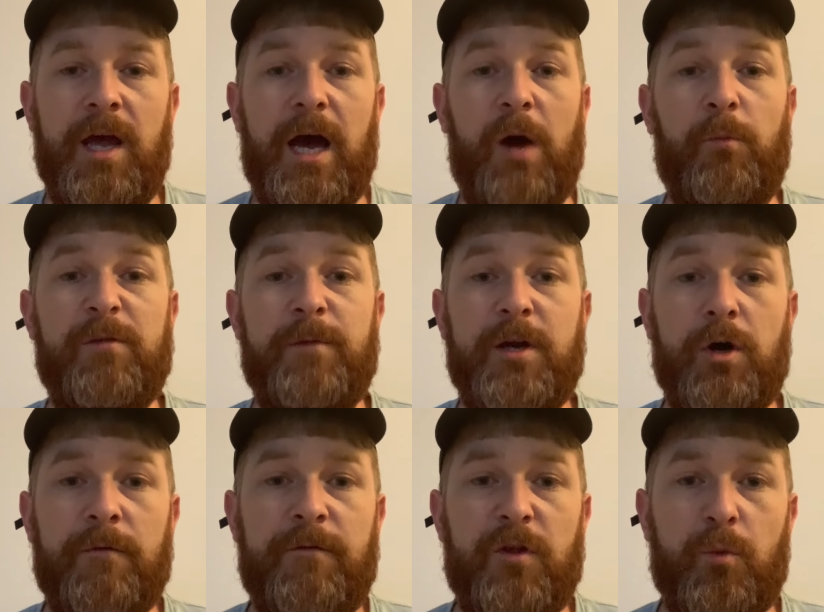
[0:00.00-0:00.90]
And with me
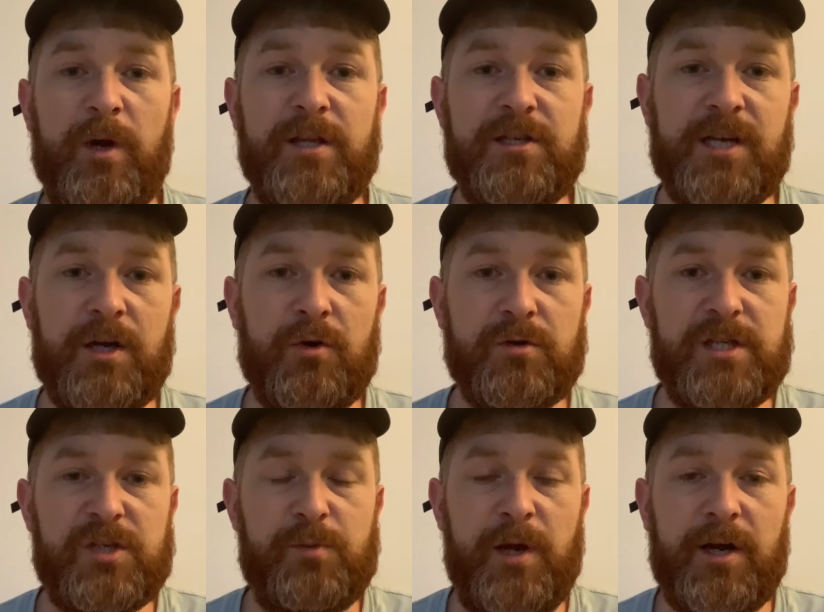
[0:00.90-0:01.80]
going for the win singles
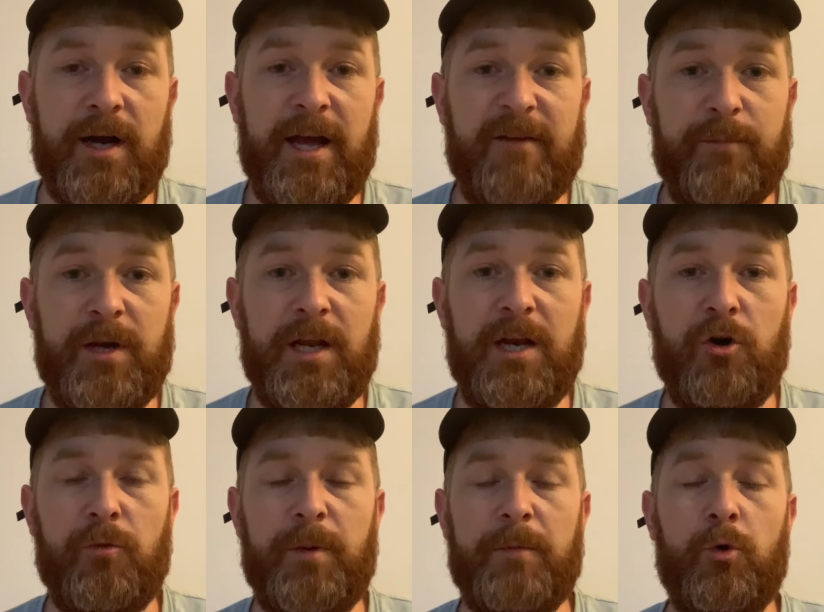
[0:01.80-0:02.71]
this week, I have been a
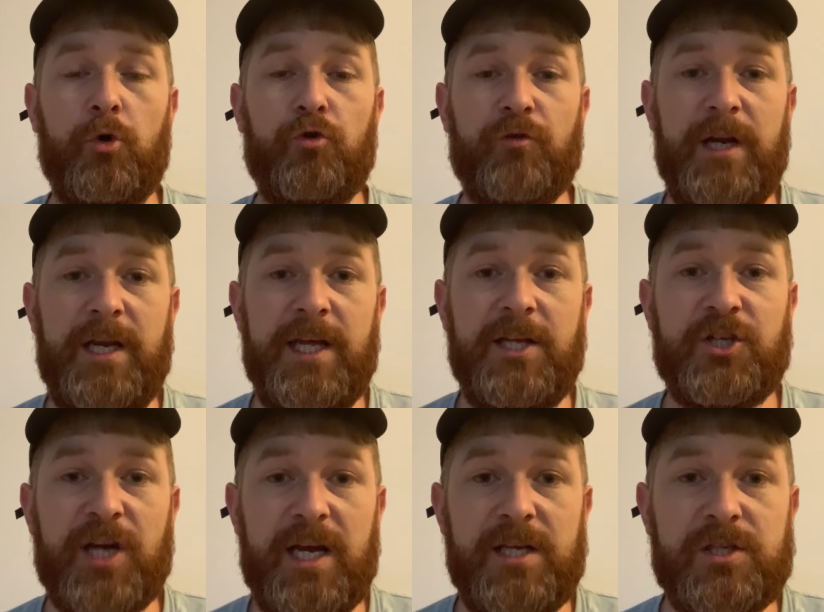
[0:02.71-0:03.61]
little bit more greedy,
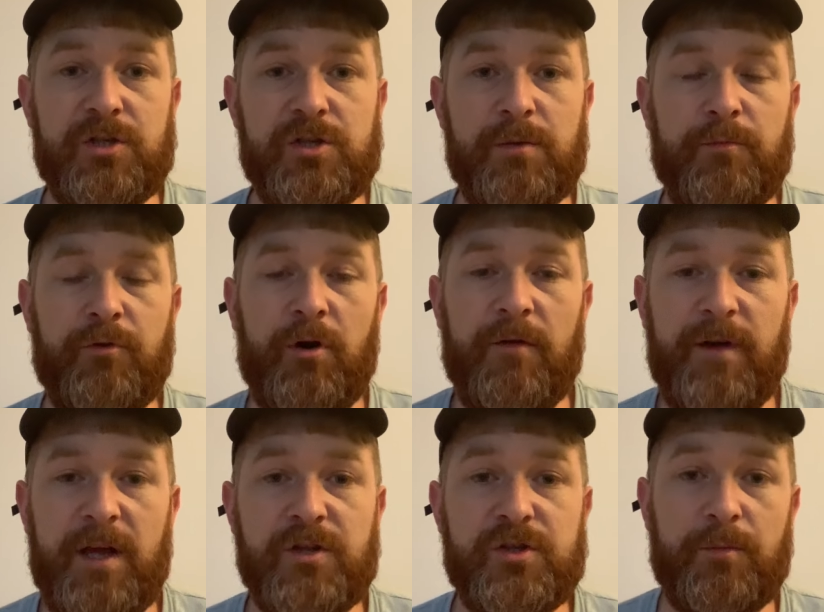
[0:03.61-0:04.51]
chasing some
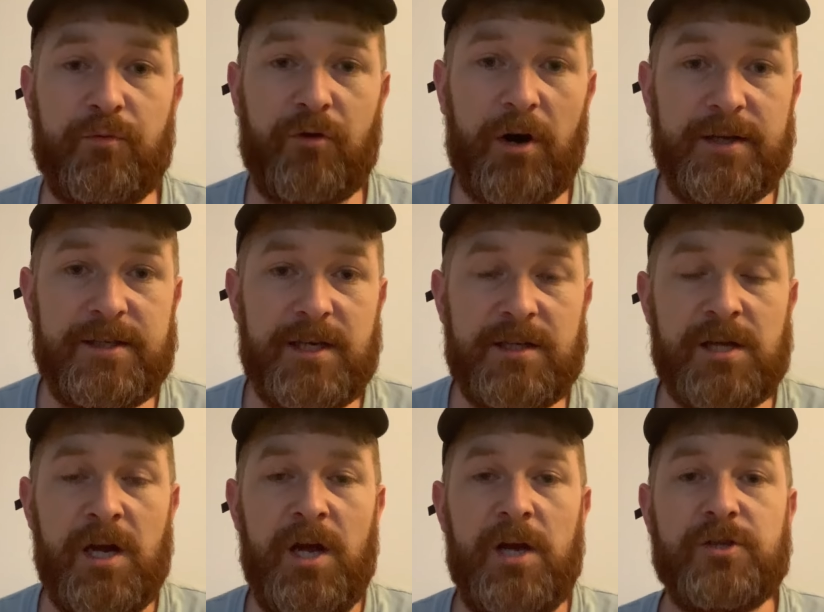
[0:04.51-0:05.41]
profit and some
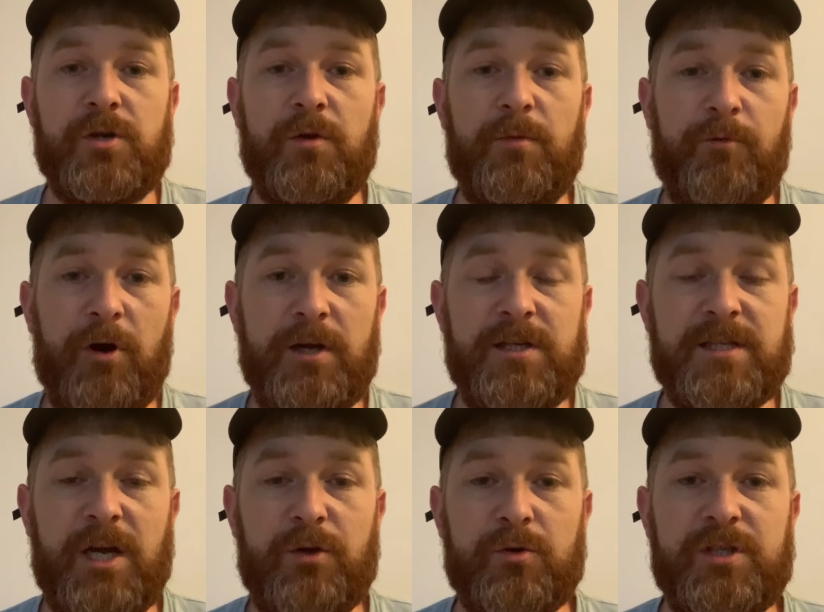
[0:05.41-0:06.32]
prices. So the prices
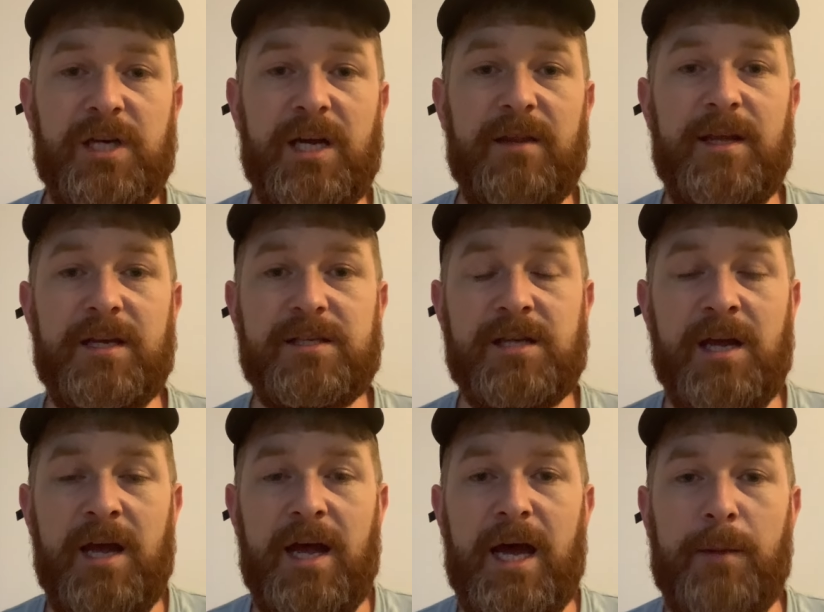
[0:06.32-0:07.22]
that you'll see in this
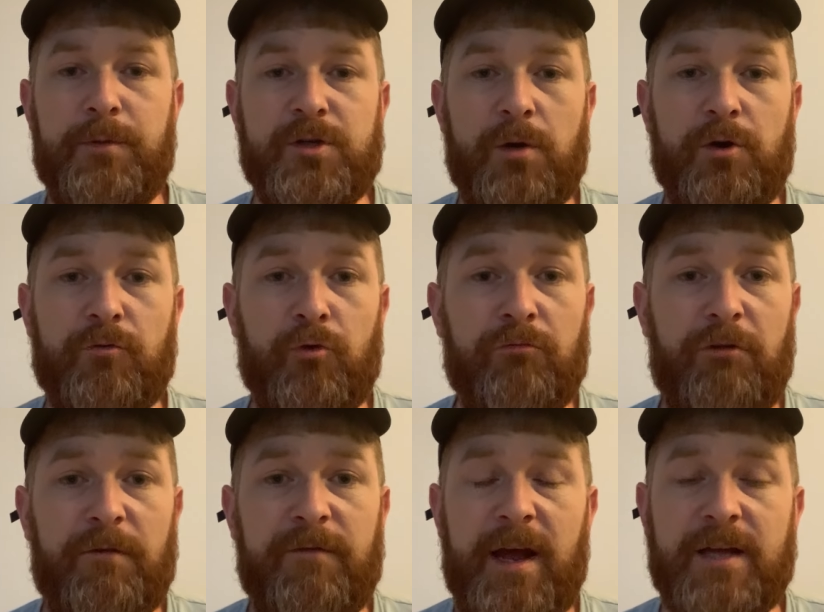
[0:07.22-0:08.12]
episode are all
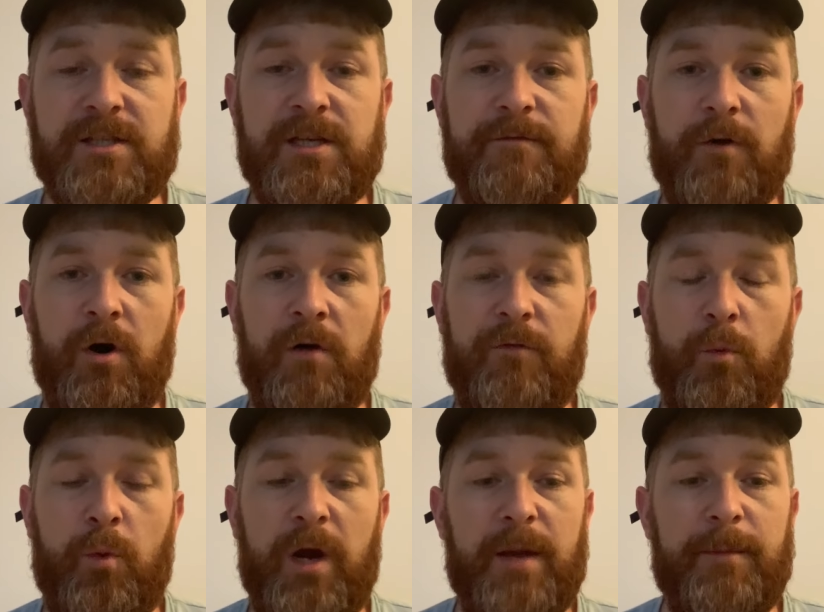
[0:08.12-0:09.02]
reflective of
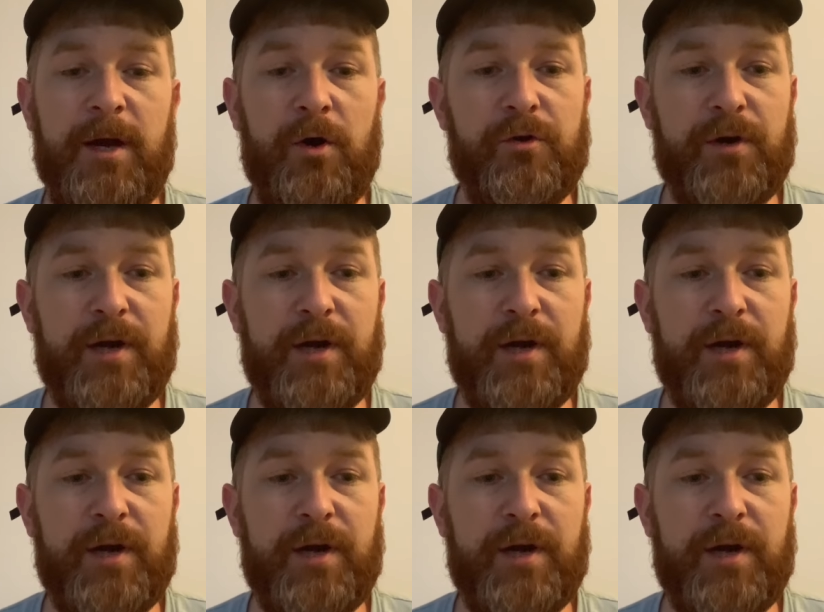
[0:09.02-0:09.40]
William Hill. You're